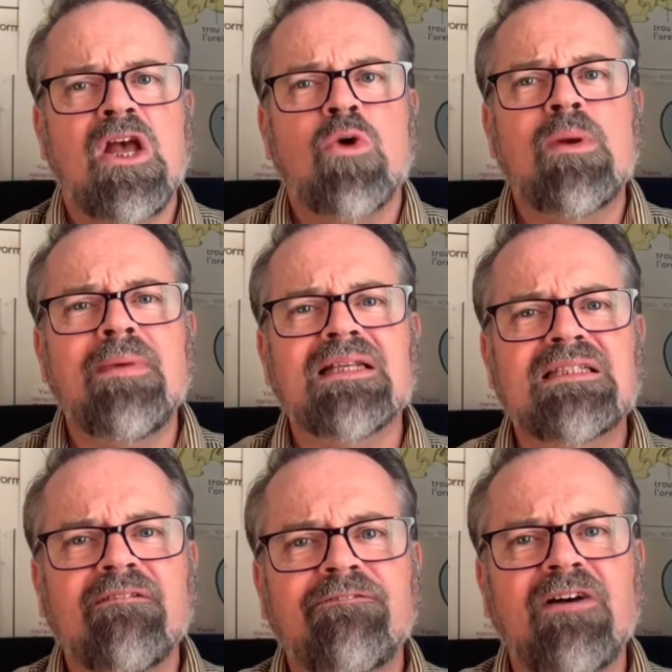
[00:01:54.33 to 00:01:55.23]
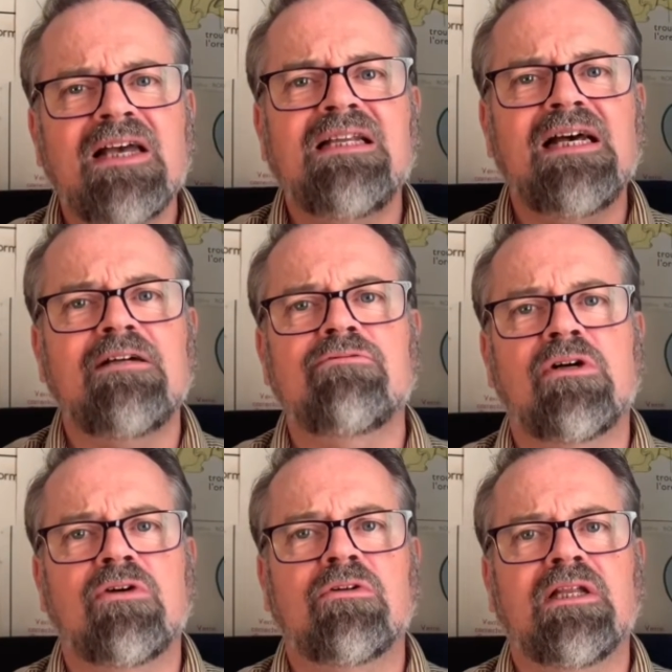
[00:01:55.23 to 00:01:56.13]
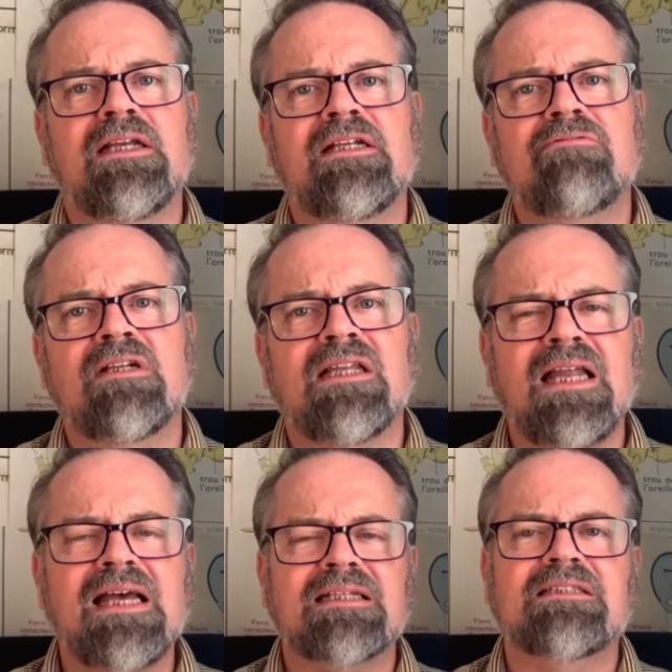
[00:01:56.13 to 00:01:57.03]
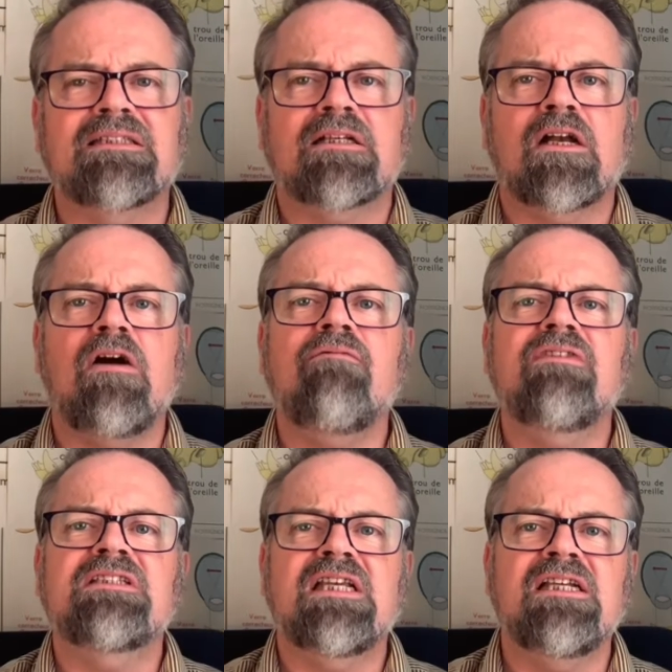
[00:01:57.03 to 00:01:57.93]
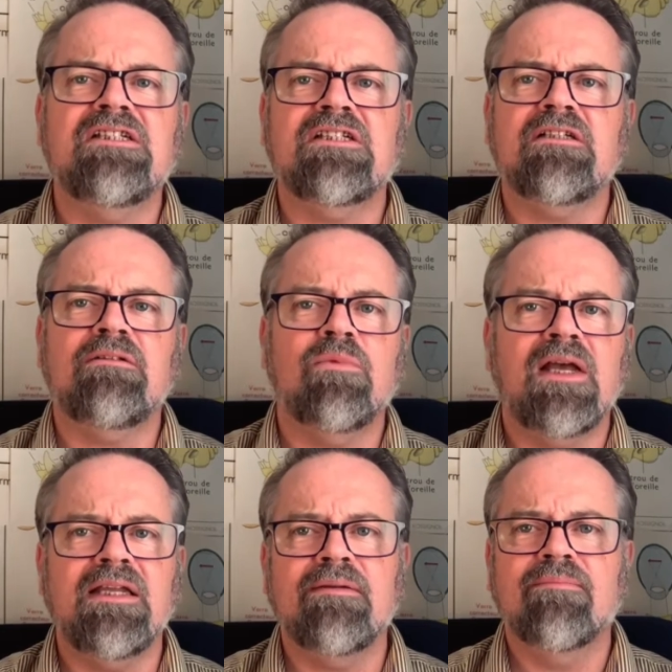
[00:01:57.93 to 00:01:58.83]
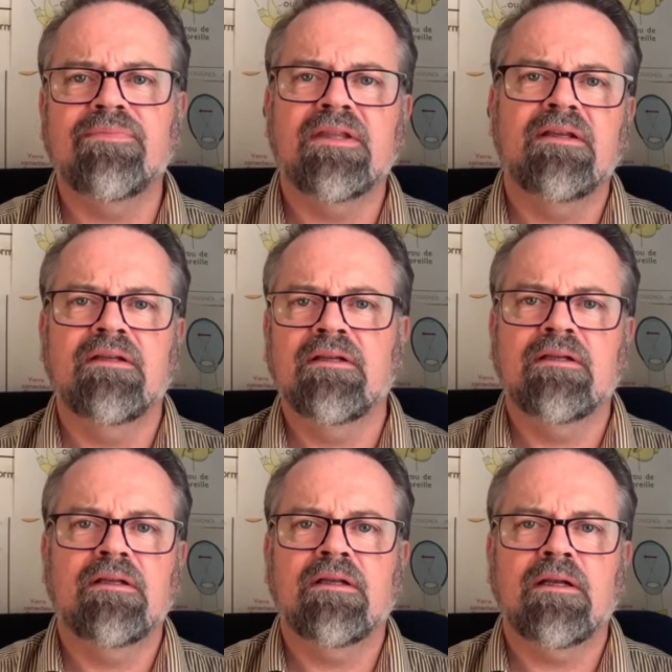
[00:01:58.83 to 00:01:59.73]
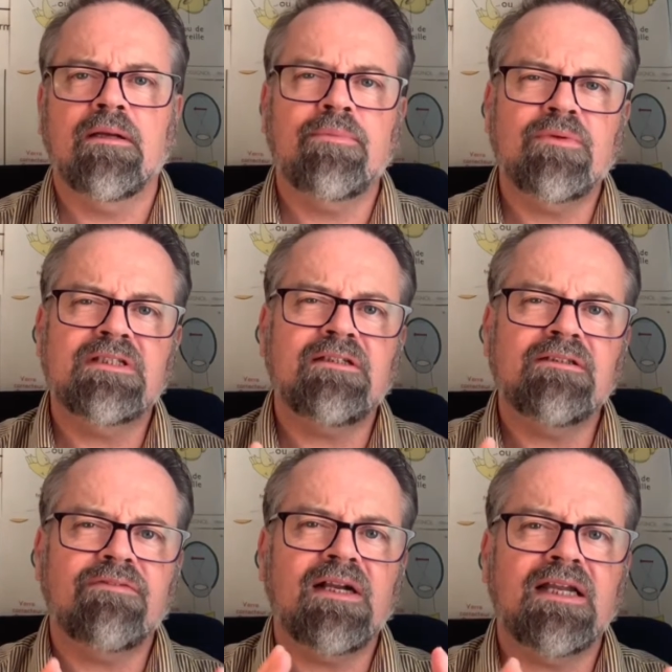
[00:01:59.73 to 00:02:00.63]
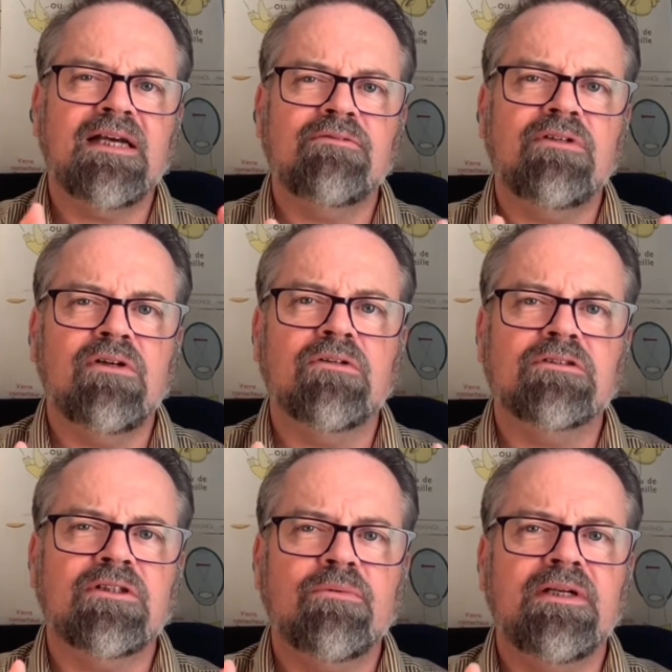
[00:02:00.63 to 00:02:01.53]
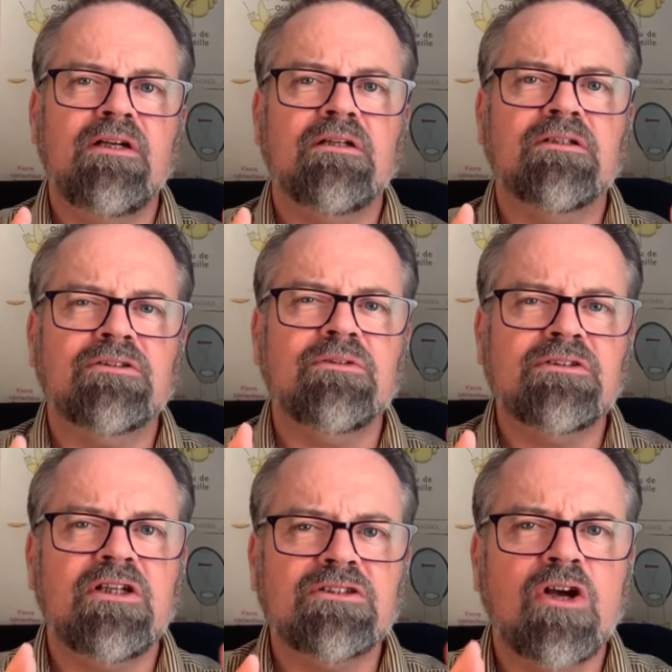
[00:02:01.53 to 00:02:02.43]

We might define our role in a relaxed, conversational way, but we're still defining our role, so as not to